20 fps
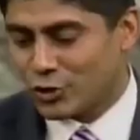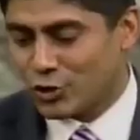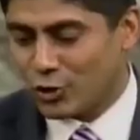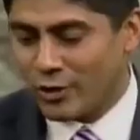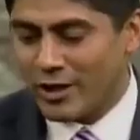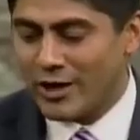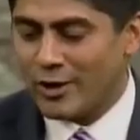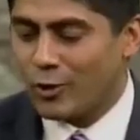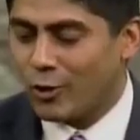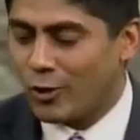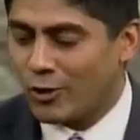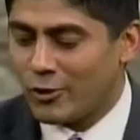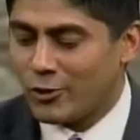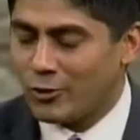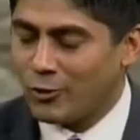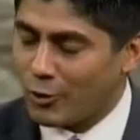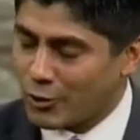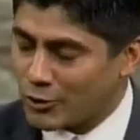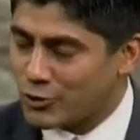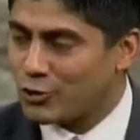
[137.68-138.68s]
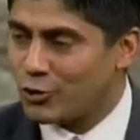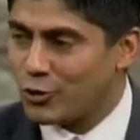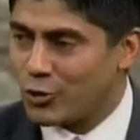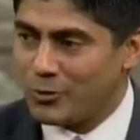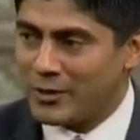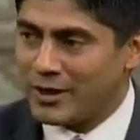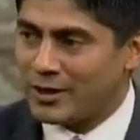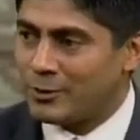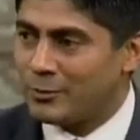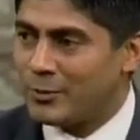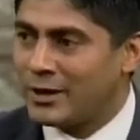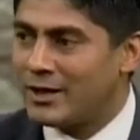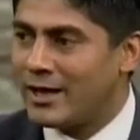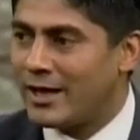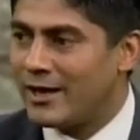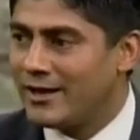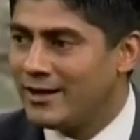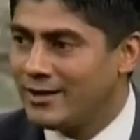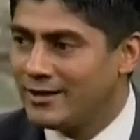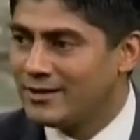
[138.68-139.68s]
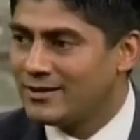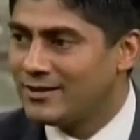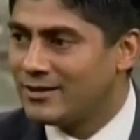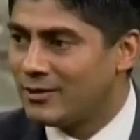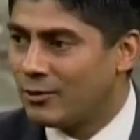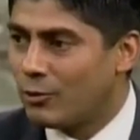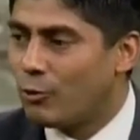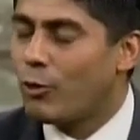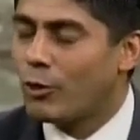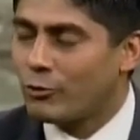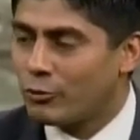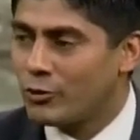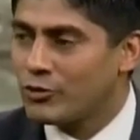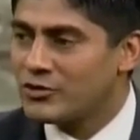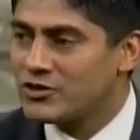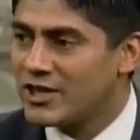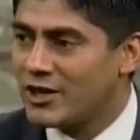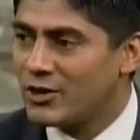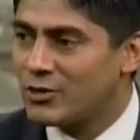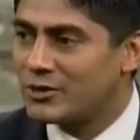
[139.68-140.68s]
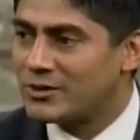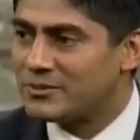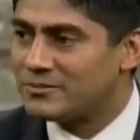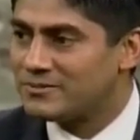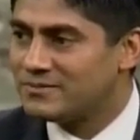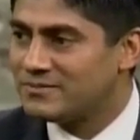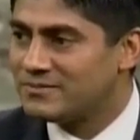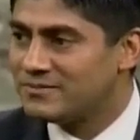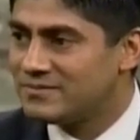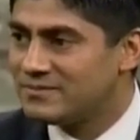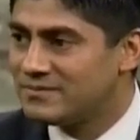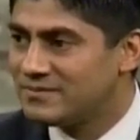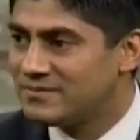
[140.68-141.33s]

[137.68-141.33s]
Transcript: should he call you or should you meet him in Delhi? What would you say to him?